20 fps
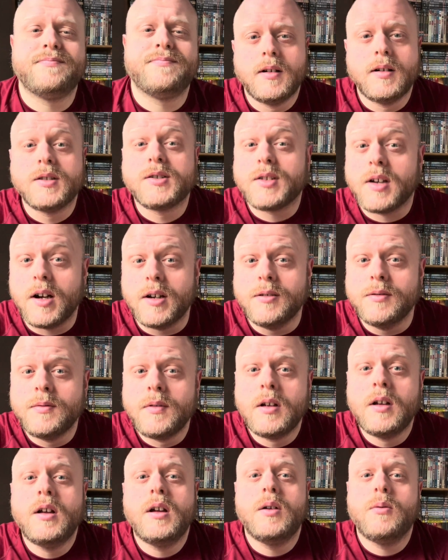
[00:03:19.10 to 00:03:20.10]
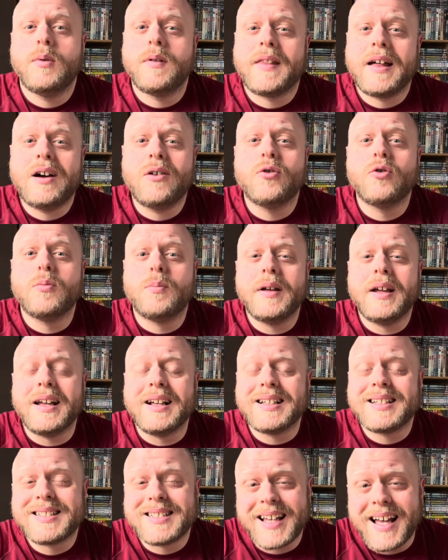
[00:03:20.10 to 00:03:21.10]
So, with that all being
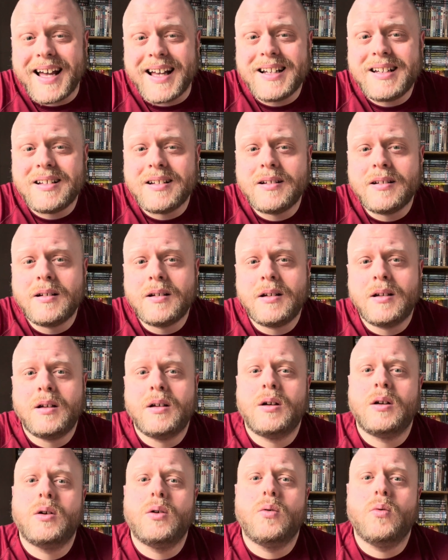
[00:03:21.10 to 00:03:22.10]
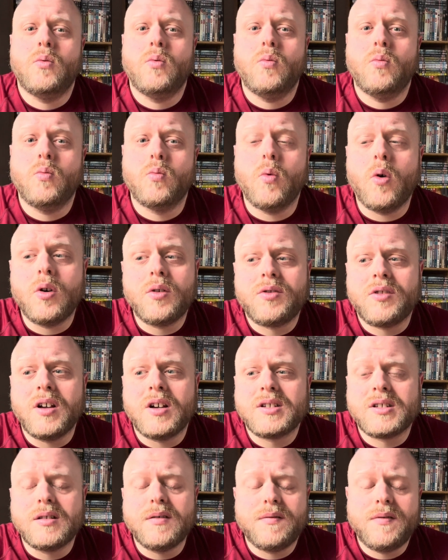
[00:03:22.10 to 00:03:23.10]
said, what
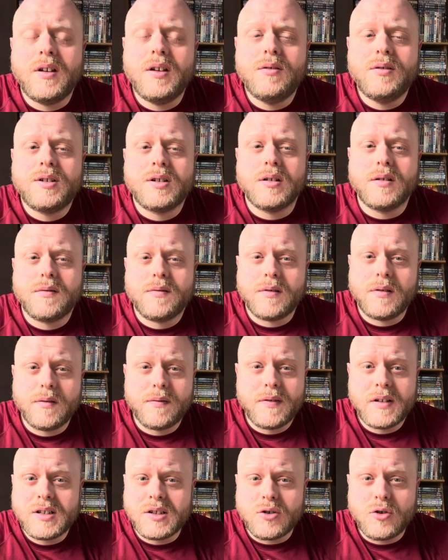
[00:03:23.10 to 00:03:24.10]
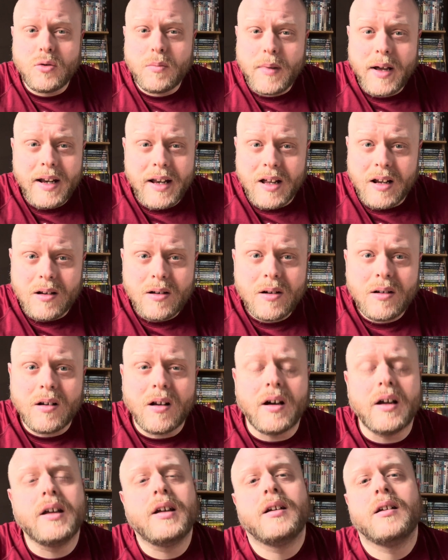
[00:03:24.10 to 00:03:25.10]
does the future for physical media look
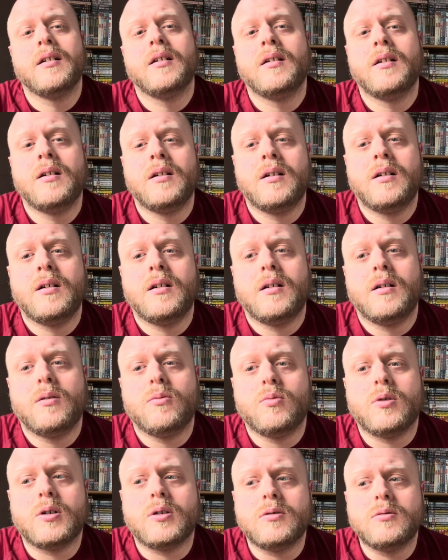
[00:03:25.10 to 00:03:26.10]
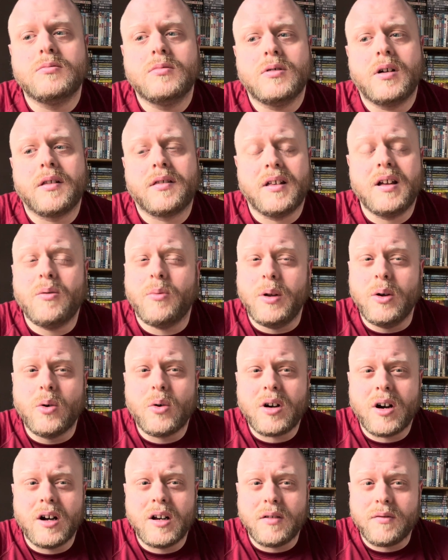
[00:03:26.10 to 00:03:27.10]
like? Well, I think we all
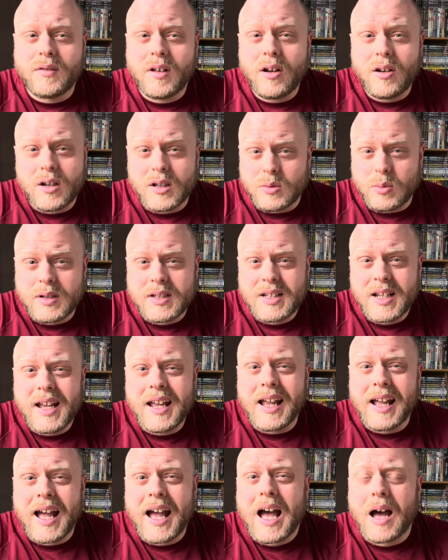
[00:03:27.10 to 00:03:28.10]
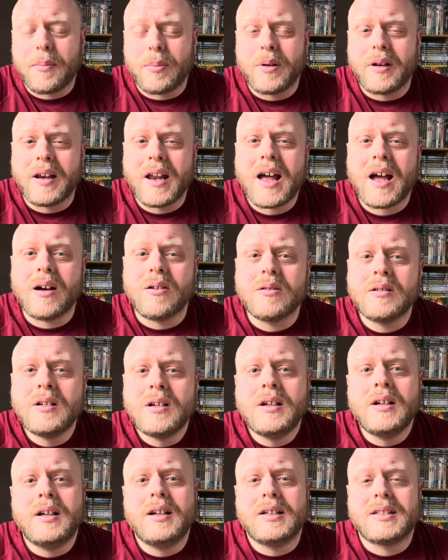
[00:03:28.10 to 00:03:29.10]
kind of know because we're seeing it happen now.
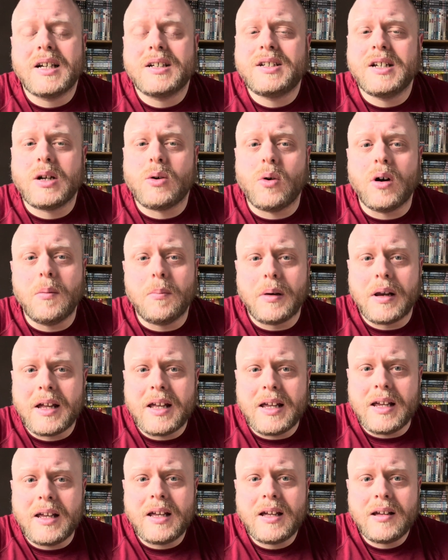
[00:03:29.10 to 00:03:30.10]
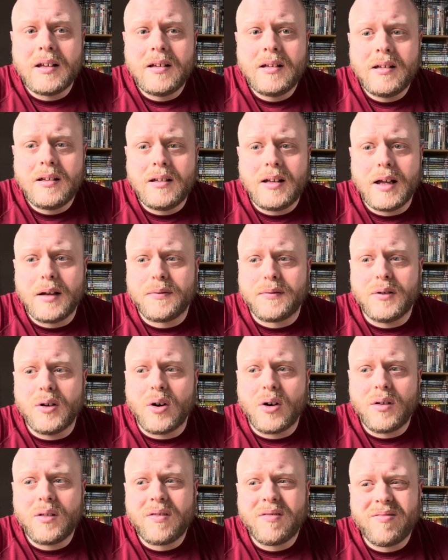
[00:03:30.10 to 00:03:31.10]
It's actually quite bleak. If
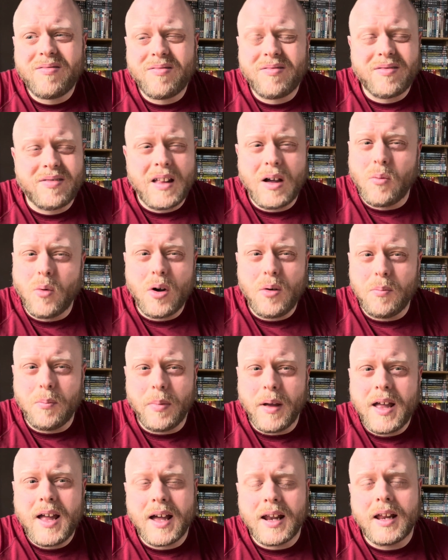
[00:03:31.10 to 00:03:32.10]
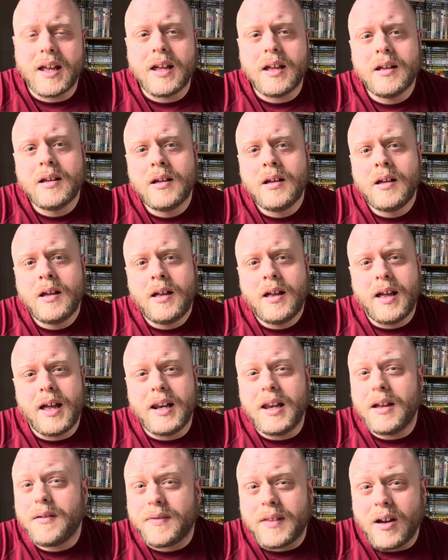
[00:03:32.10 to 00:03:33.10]
not, there won't be any. And
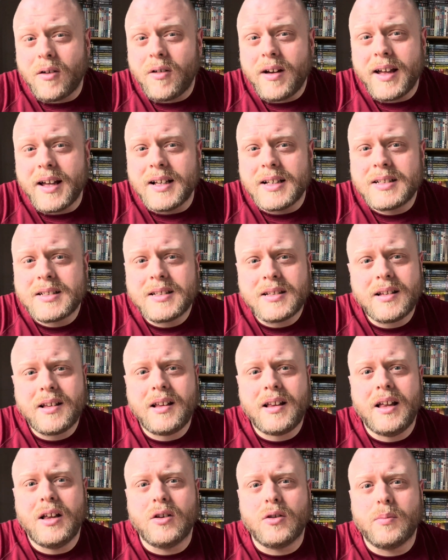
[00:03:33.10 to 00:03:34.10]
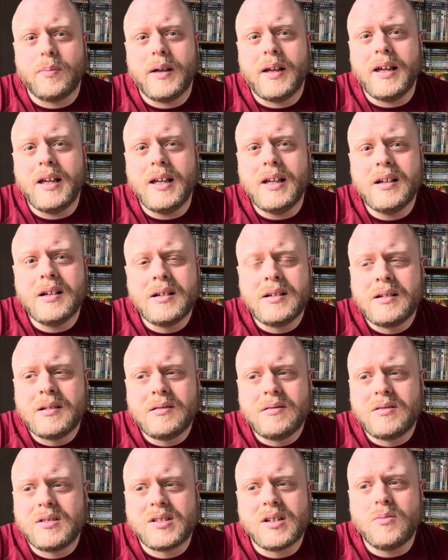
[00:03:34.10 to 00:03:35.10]
if there is, it'll be
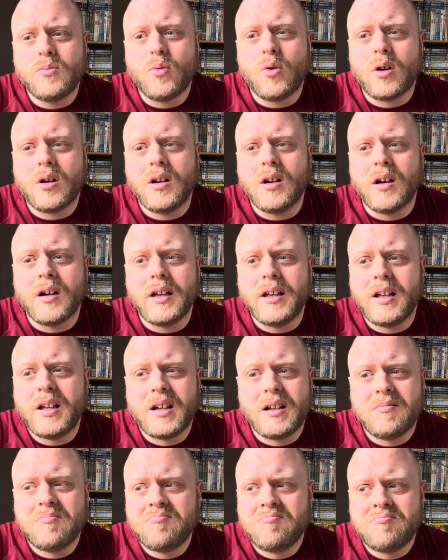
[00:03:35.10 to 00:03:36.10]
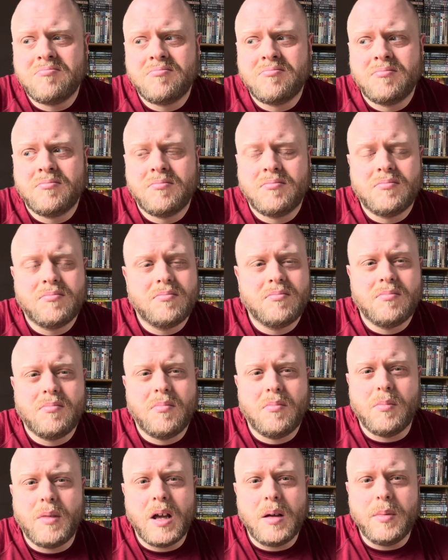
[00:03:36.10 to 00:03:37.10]
somewhat like
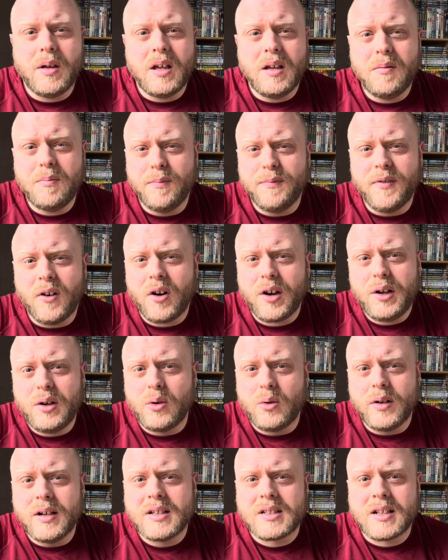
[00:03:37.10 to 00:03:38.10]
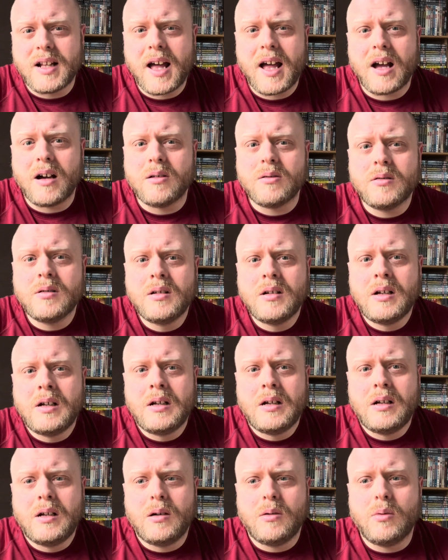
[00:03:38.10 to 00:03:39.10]
maybe vinyl is now,
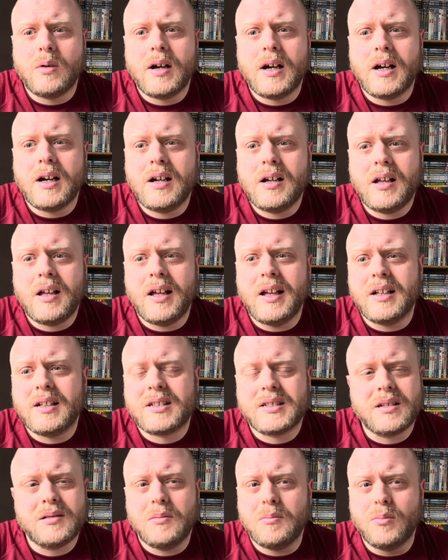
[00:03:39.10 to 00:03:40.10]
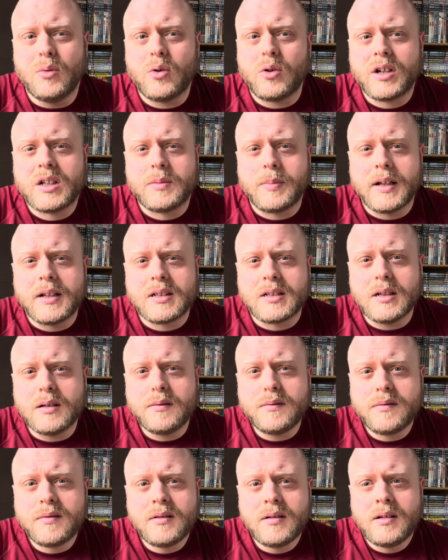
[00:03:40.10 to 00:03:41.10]
where it's more
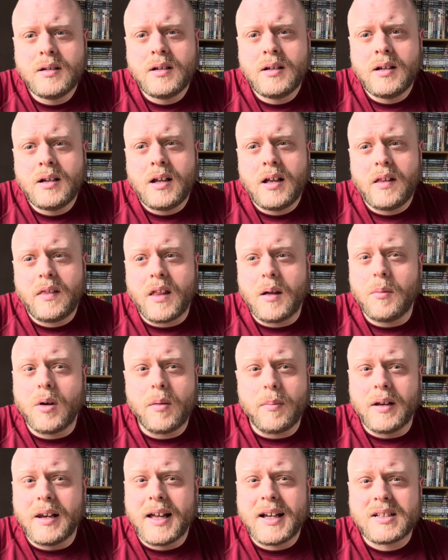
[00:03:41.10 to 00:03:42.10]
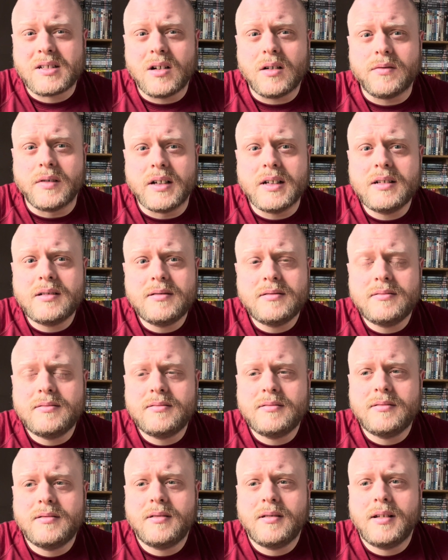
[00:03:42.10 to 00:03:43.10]
expensive, there might be less of it,
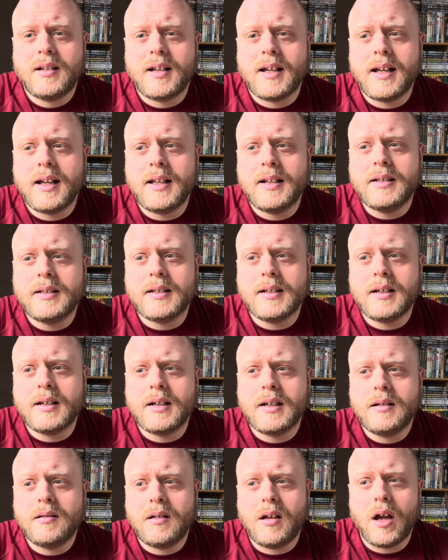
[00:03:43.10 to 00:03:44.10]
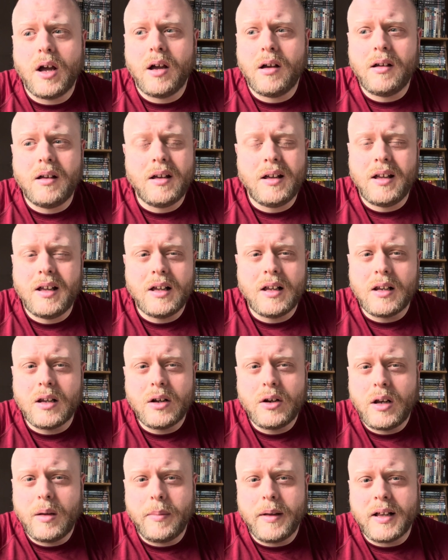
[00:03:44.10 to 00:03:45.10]
and it'll
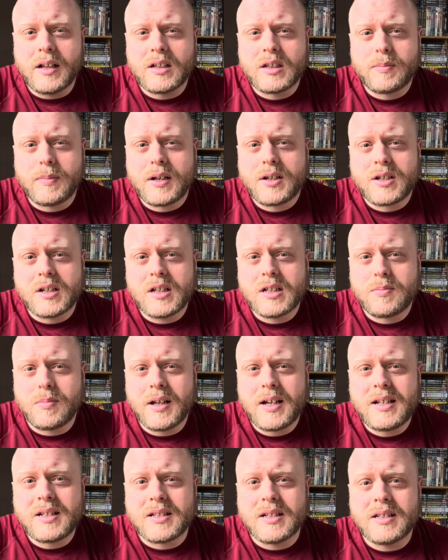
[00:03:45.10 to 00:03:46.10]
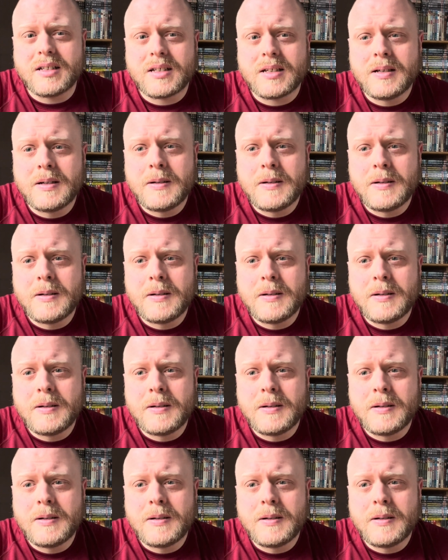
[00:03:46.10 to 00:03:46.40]
only be in specialist places.